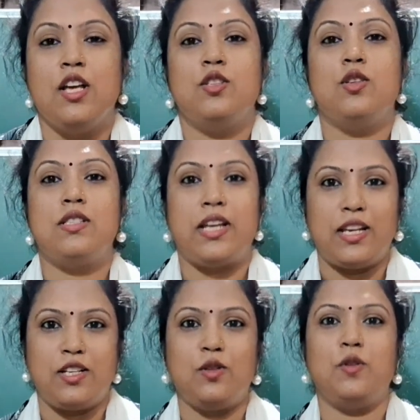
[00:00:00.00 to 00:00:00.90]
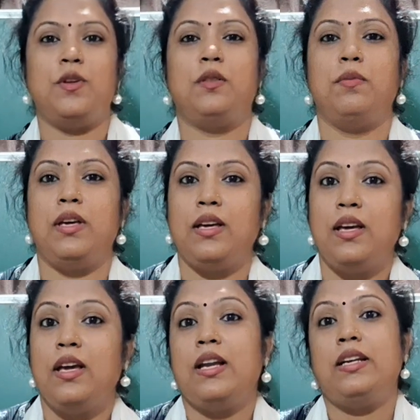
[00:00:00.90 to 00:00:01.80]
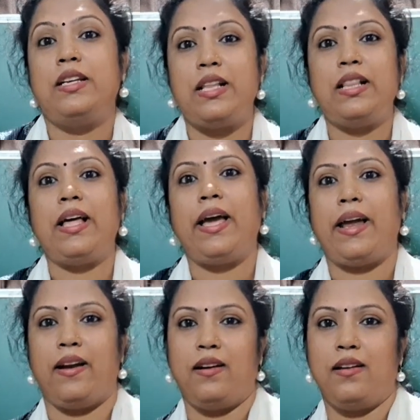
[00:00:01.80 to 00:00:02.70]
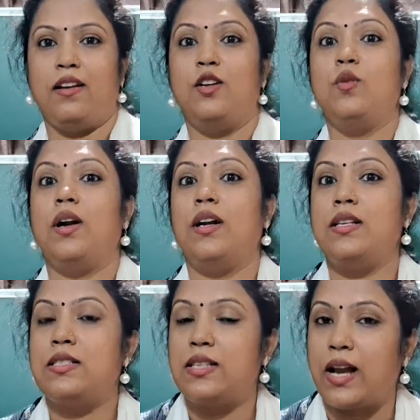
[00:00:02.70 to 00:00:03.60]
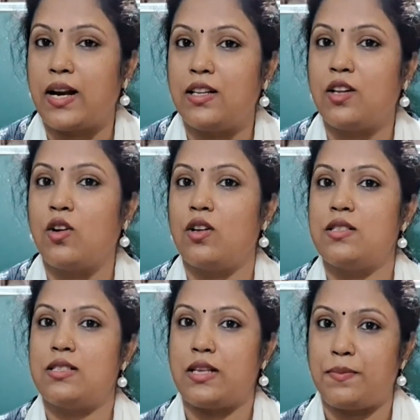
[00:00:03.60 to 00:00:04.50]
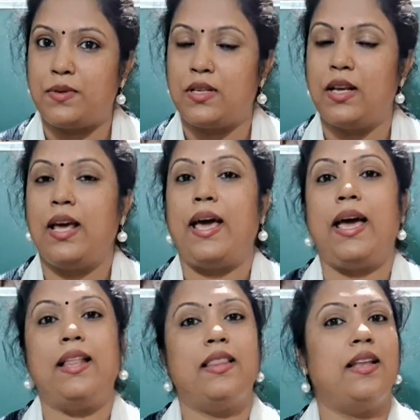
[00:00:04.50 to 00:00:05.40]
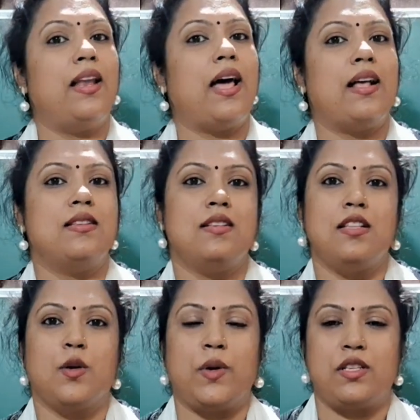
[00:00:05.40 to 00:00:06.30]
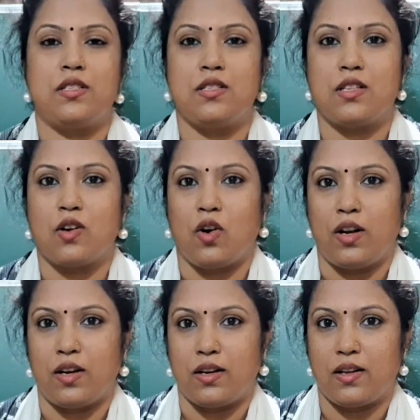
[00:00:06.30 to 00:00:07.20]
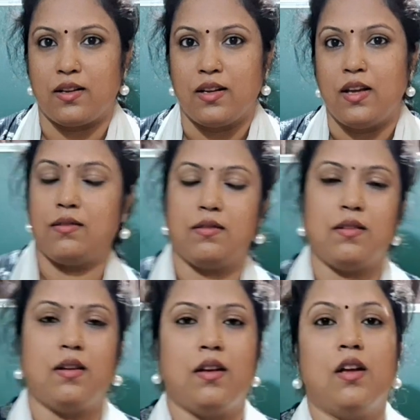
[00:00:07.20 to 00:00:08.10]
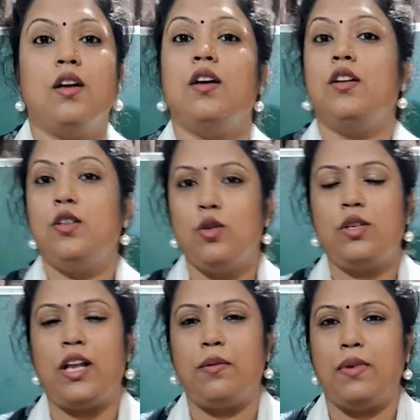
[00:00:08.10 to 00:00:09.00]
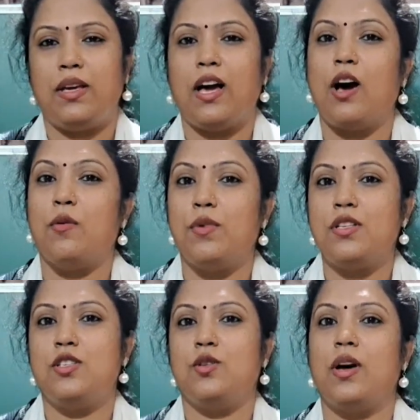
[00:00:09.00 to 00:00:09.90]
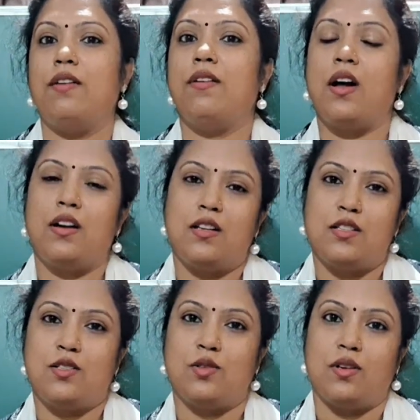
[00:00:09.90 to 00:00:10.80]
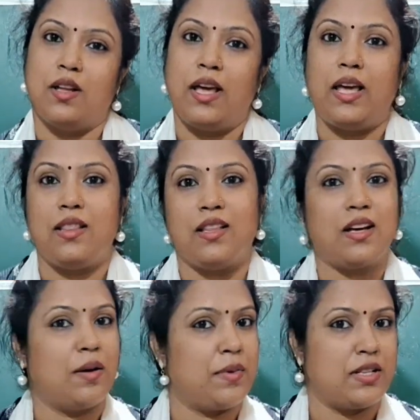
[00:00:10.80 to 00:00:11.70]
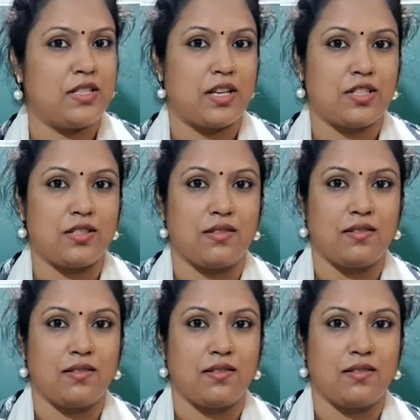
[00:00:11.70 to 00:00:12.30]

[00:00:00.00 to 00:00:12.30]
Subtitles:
So stay tuned with me till the end to understand the concept and then answer the questions accordingly. Do tell me how much you have understood in the comment section.